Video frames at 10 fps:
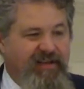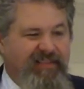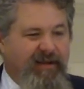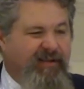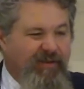
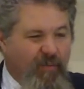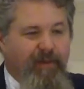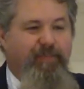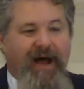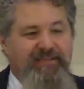the
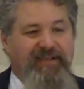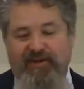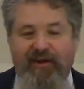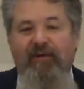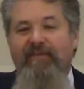word
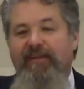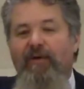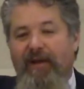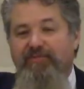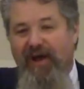processor don't even
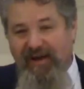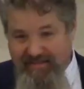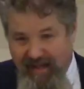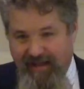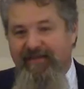know what I'm trying to
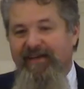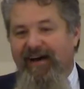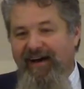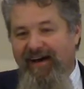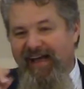say.
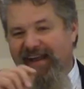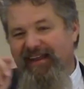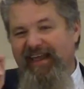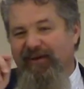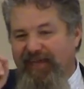Uh, and
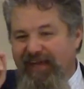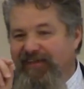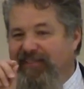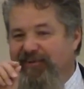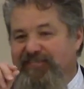it, will give
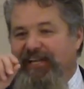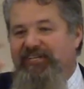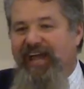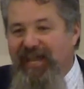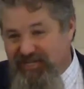you little
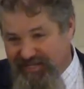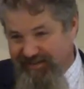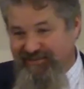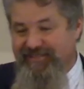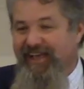
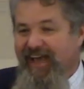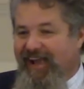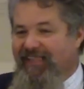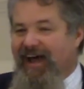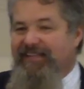suggestions.
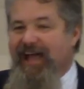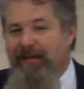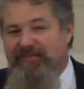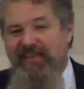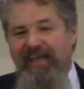And a lot of
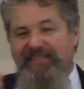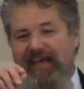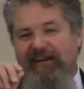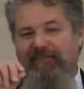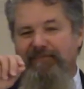times,
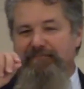instead of